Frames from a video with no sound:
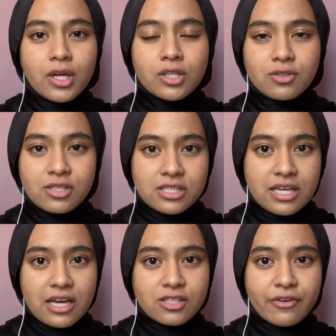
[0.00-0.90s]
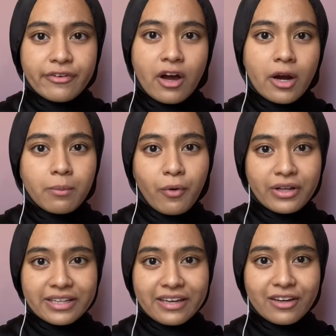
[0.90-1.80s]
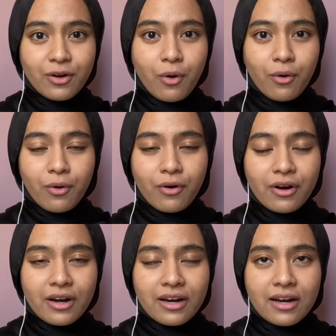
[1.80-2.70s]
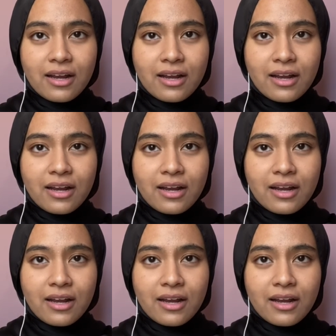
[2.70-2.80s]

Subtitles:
to the size of a hard-boiled egg, or